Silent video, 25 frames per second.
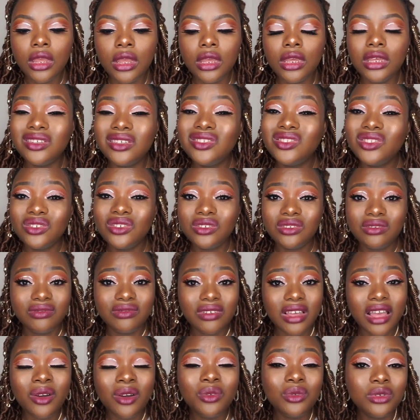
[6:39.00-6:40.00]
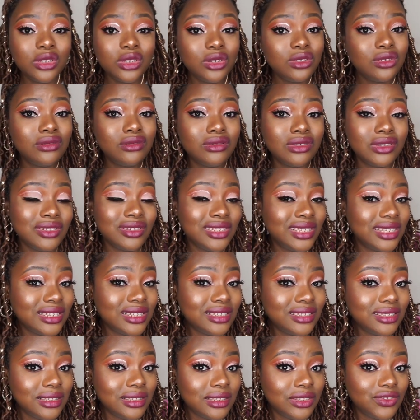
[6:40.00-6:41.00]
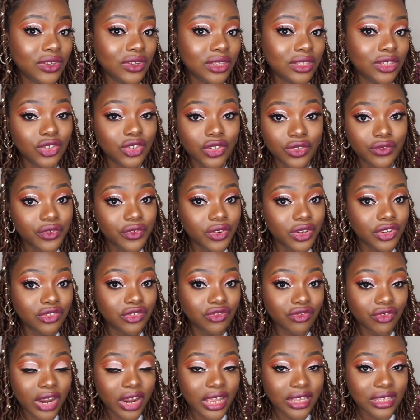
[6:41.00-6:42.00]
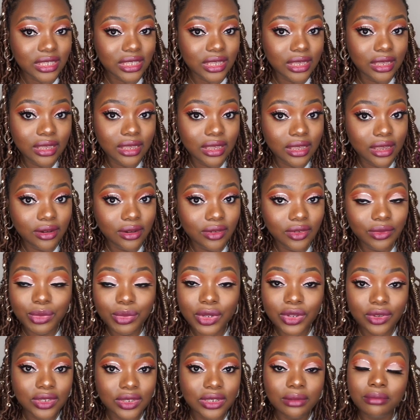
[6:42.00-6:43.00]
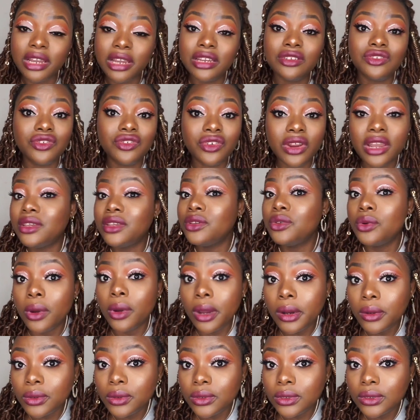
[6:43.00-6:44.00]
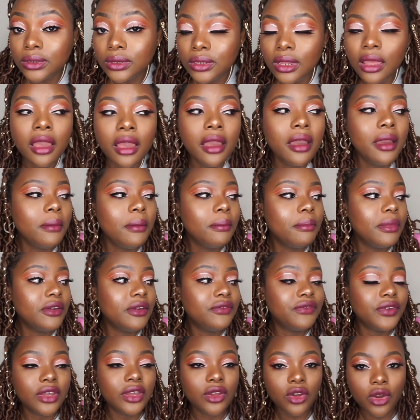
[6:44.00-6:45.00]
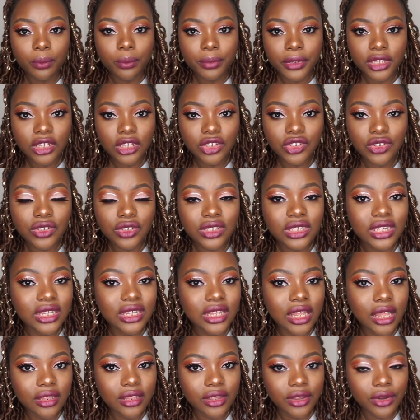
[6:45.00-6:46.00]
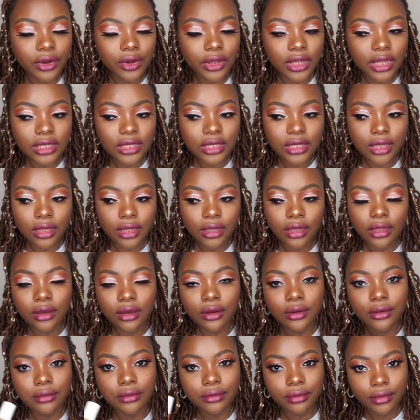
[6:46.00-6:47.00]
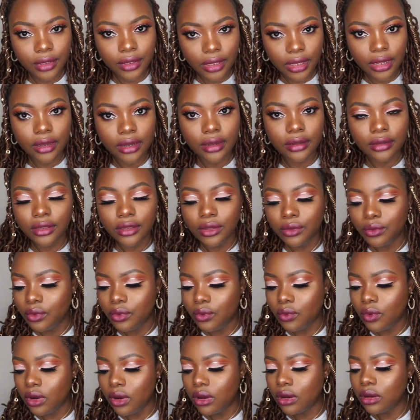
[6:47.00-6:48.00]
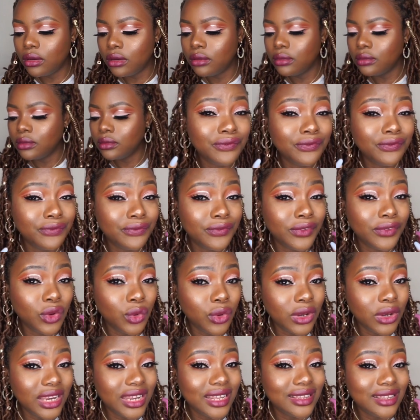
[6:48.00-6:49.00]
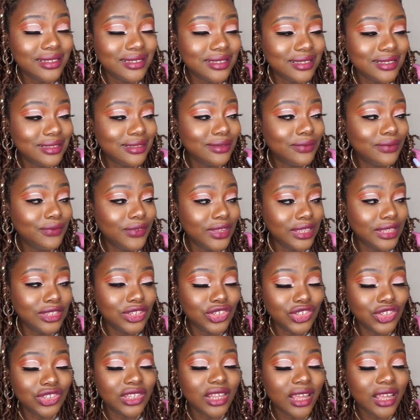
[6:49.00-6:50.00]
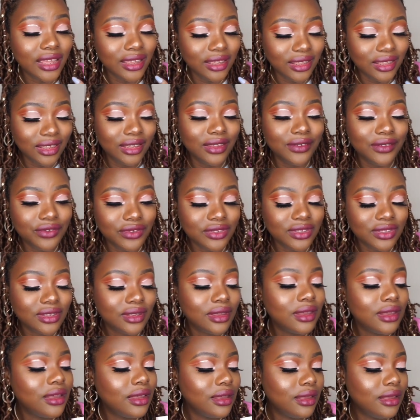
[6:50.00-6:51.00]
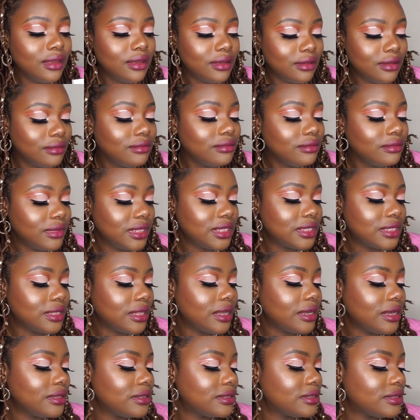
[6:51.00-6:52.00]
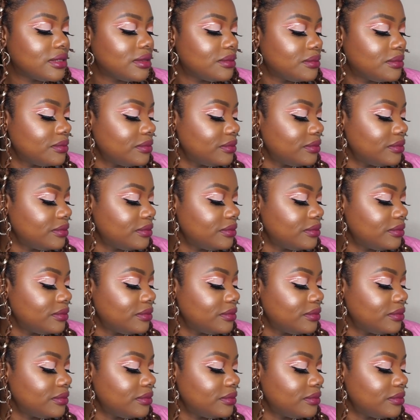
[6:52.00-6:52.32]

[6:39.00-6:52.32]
It's not, I will not suggest this foundation for a dry skin girl because it might dry you out, but for a combination skin and the oil skin girl, yeah, it will work. Flawless finish that it gives is nice.